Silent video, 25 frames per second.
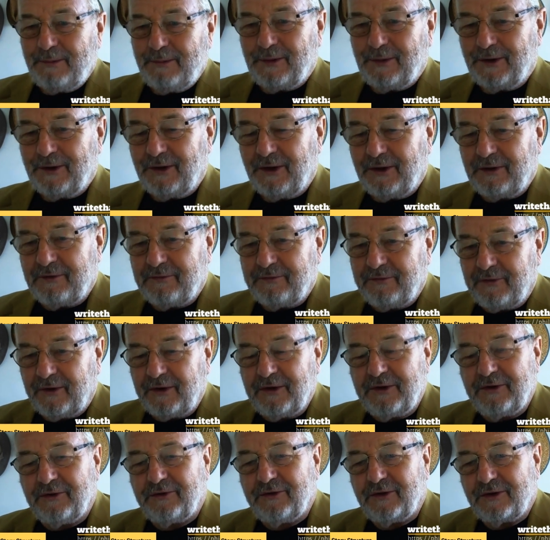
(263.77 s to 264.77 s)
but I'm going to
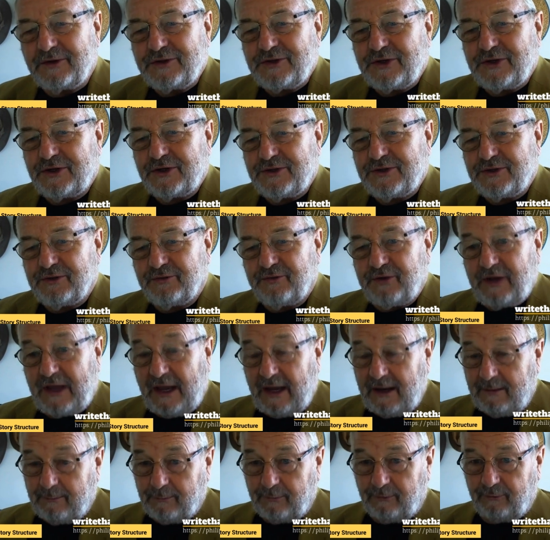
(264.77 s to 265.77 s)
focus on Joseph
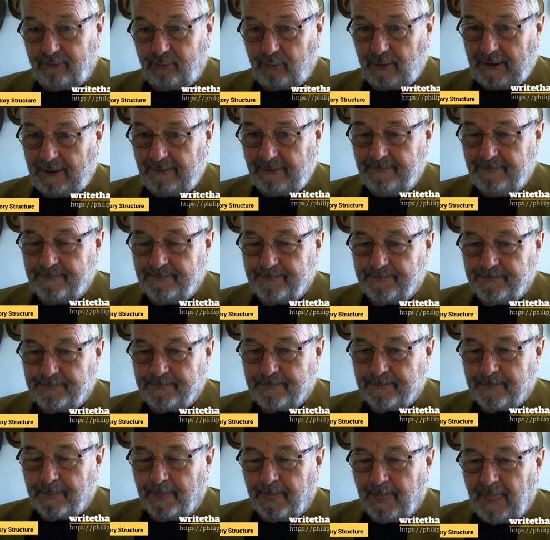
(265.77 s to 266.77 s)
Campbell's one.
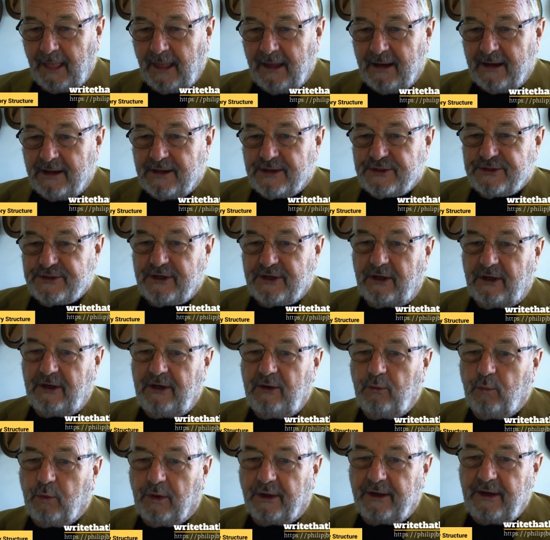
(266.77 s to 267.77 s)
So
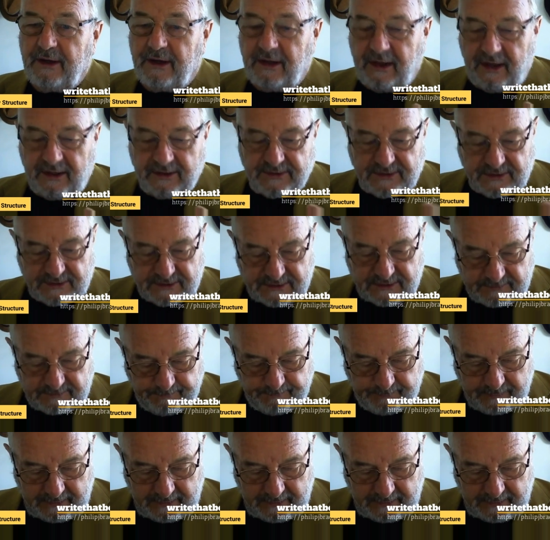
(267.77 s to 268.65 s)
what he has is